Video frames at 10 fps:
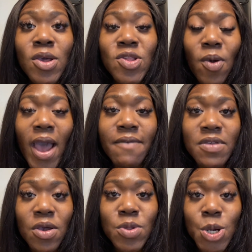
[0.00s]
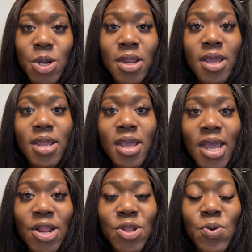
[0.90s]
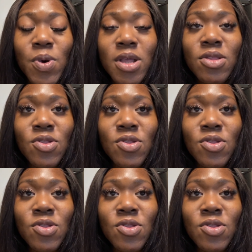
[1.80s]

So I have to go turn it in and get a new one.